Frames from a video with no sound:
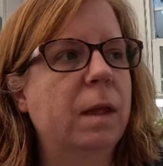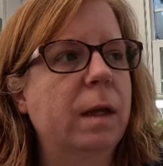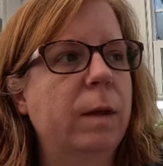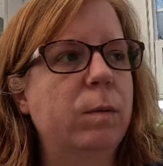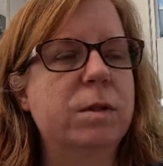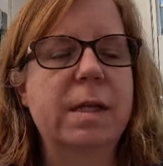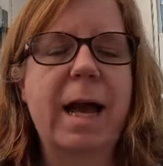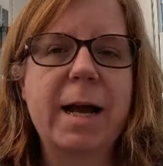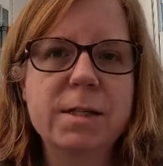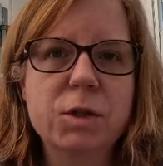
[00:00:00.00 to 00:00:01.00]
it was
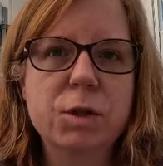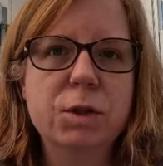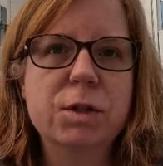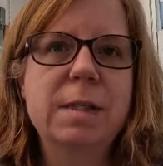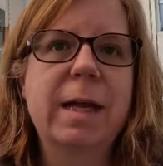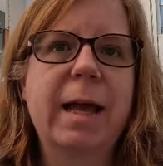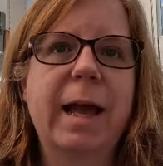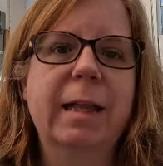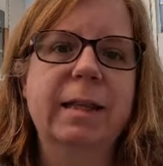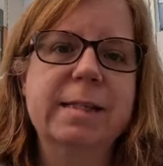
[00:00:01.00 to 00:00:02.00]
asters
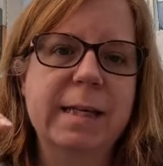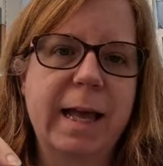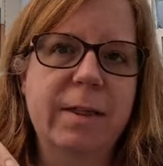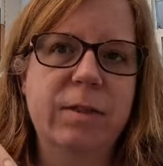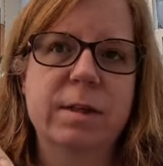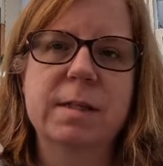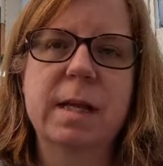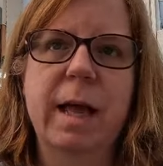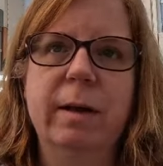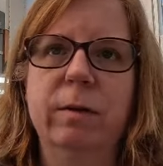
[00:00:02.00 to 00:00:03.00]
and lisianthus,
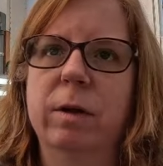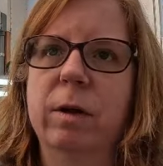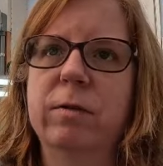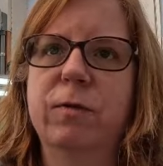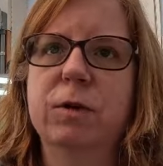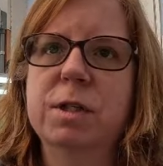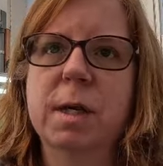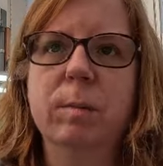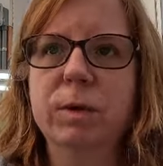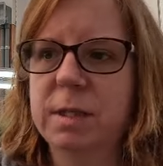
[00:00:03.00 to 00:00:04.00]
and for
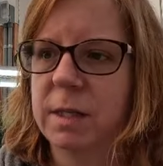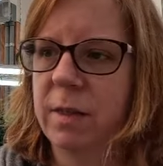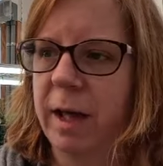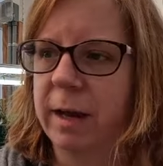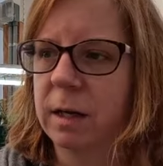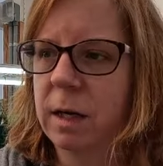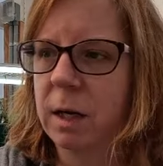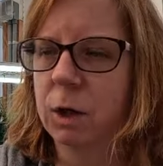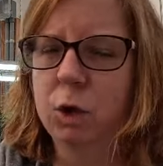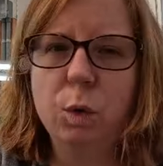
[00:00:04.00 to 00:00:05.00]
some reason that
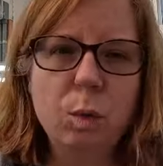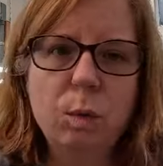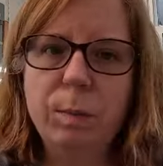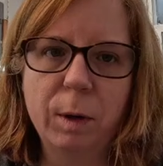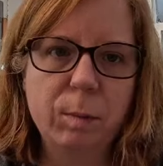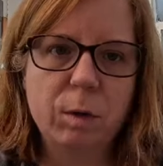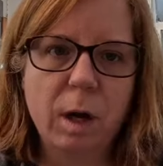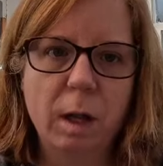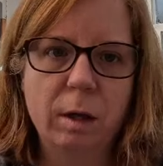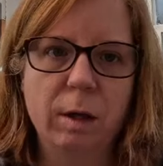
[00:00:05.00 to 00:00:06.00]
cool purple
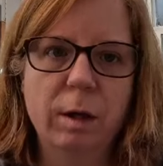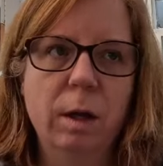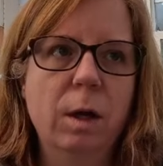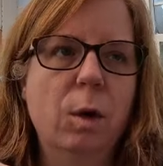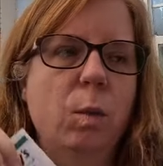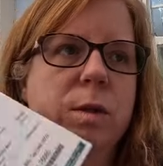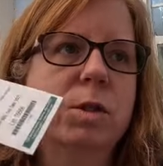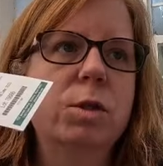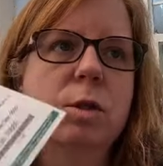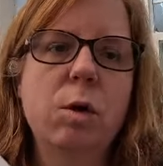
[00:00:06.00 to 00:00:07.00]
color went
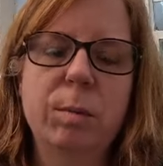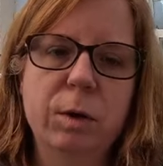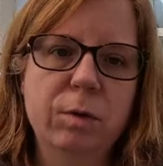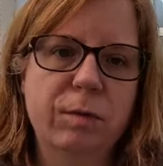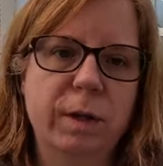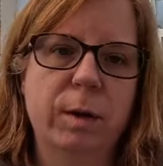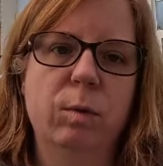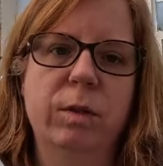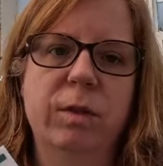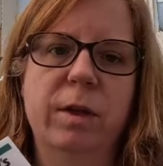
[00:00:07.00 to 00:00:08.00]
so beautifully
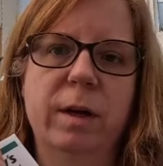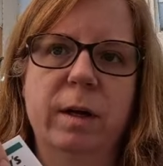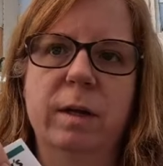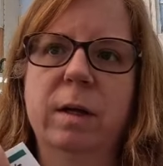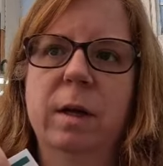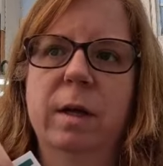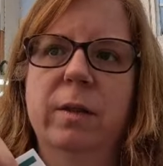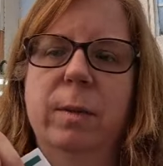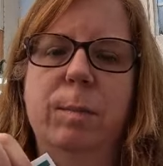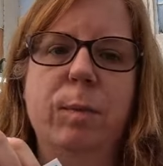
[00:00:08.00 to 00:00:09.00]
with the
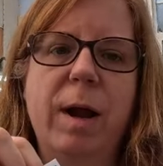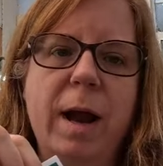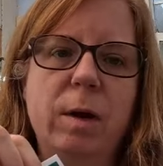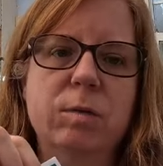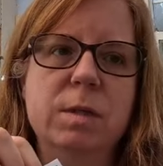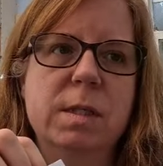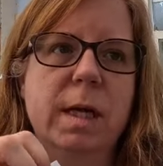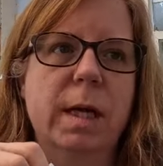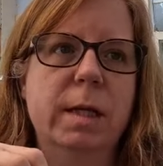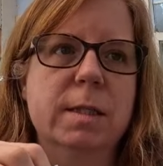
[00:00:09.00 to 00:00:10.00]
browns
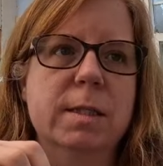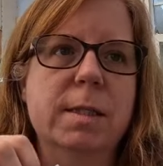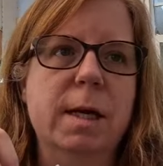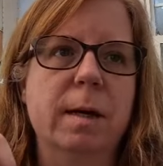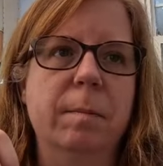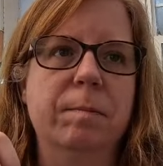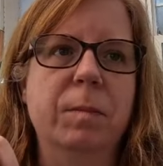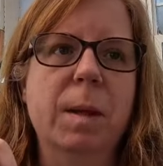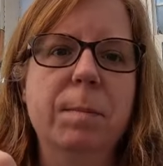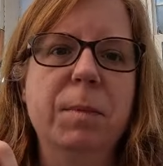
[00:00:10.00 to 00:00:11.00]
and
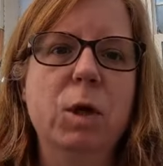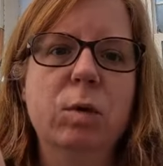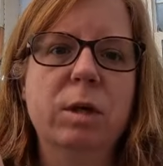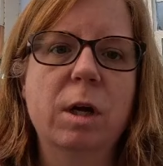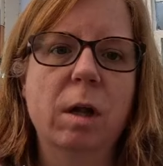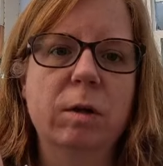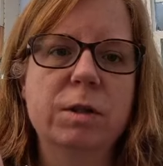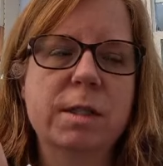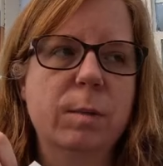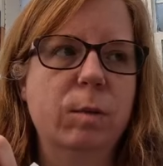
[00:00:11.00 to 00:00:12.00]
muted
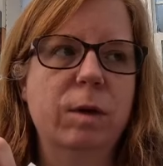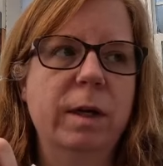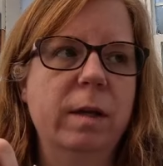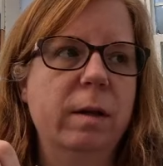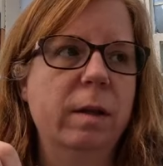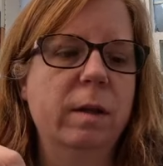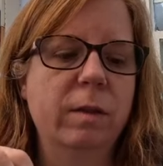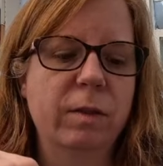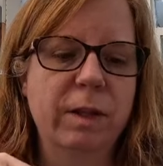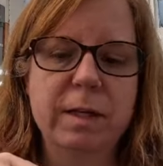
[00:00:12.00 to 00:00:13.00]
colors that were in
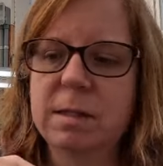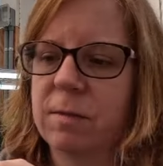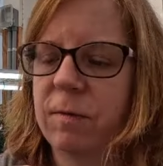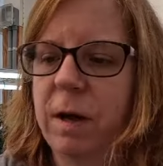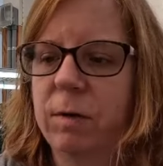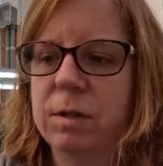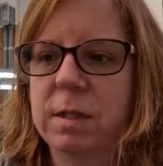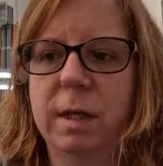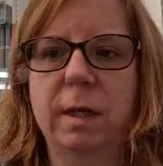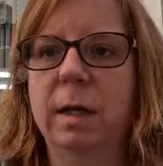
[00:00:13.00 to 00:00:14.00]
these flowers
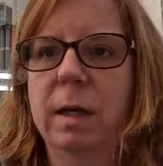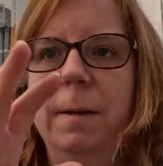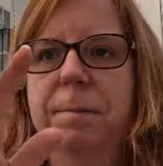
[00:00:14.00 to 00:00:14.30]
that,